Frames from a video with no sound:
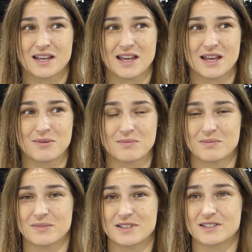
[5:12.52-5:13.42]

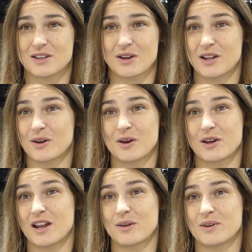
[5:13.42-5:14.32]
um, so
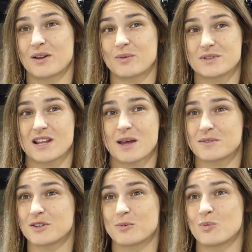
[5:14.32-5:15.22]
I, I, it was an
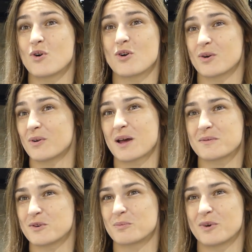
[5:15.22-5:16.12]
absolute war, an
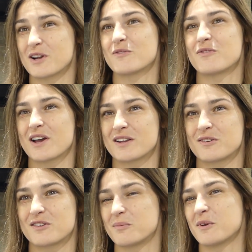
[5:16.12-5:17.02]
absolute brilliant
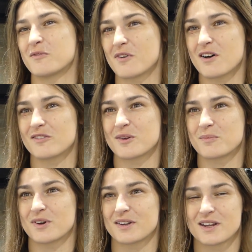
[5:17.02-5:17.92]
fight to be involved in,
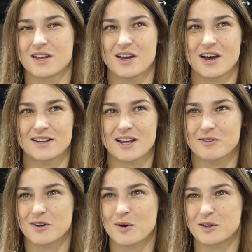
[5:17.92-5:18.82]
but I
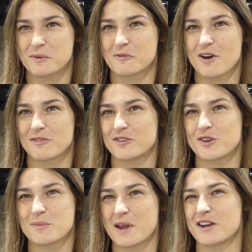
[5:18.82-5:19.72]
definitely don't want to be involved in too
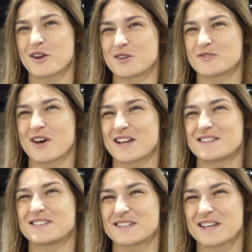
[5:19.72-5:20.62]
many of those
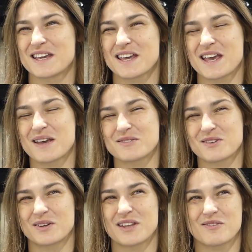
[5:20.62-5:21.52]
fights, and so
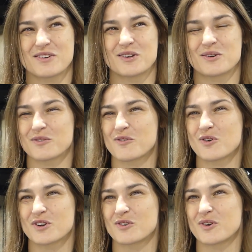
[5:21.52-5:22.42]
I definitely do look
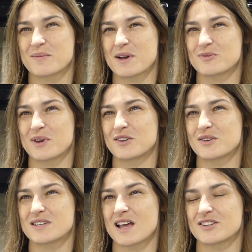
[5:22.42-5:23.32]
forward to the rematch when it
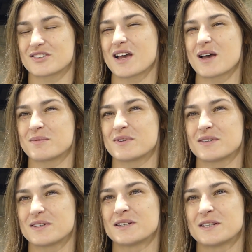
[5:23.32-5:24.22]
does actually happen.
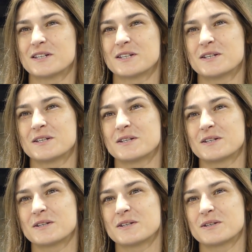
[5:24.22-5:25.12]

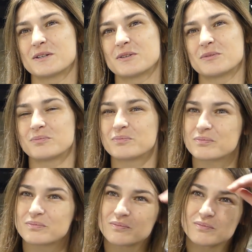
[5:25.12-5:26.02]
With everything you've
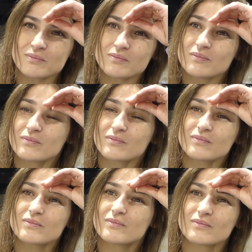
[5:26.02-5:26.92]
done for women's
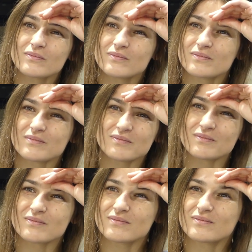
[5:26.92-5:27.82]
boxing, I even remember
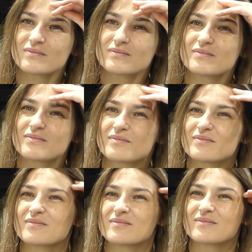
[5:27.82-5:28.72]
when you, you first turned
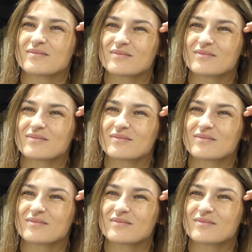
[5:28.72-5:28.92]
pro,